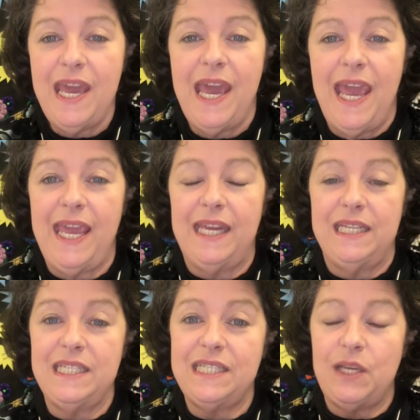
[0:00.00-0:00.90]
And
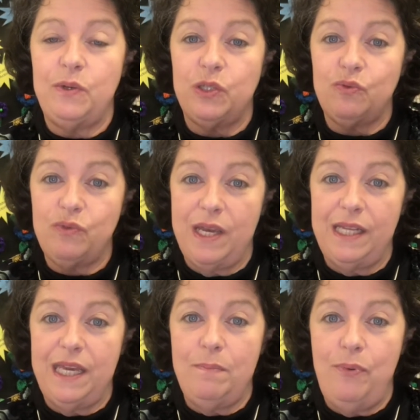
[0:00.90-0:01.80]
so it's
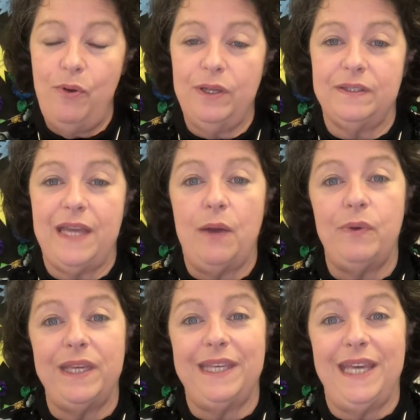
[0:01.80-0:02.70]
really important that
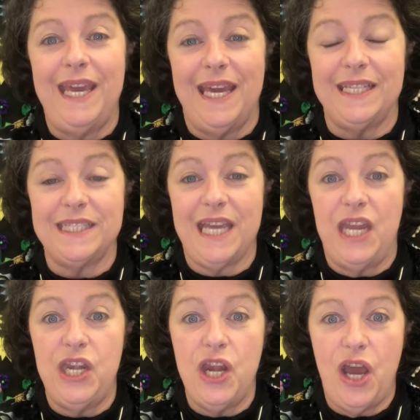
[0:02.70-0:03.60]
we get
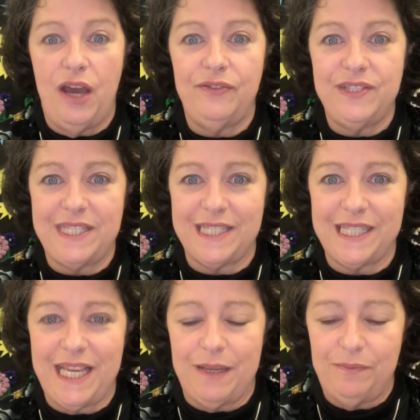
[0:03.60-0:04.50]
enough
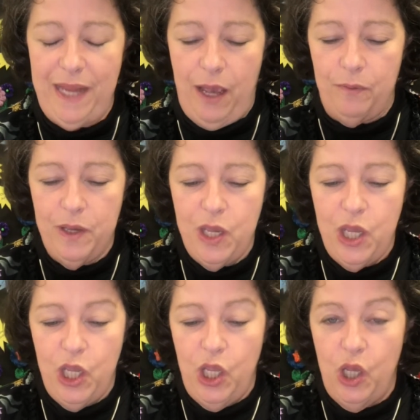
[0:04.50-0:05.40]
sleep. Now,
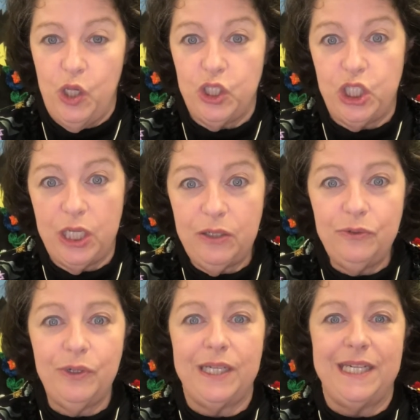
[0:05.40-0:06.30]

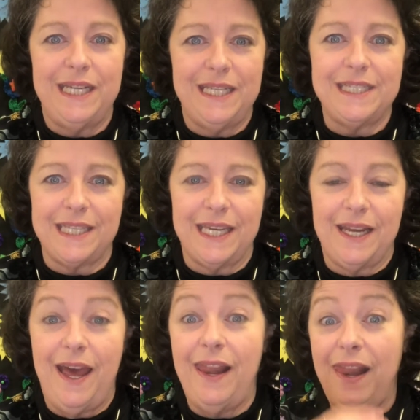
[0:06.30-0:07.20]
children need to get
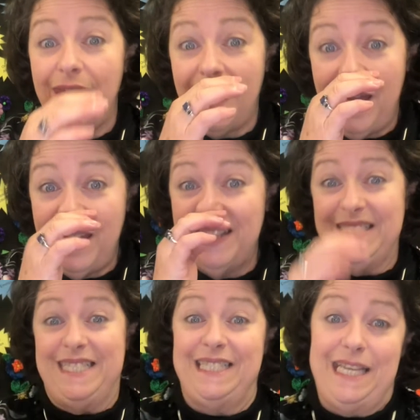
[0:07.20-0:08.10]
a lot of
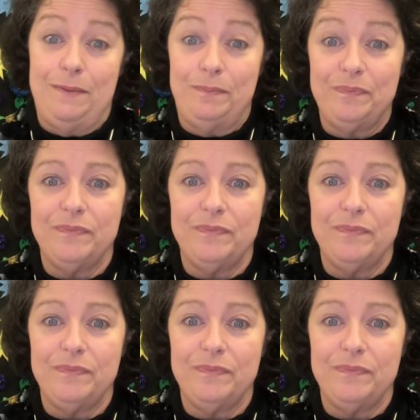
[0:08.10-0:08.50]
sleep.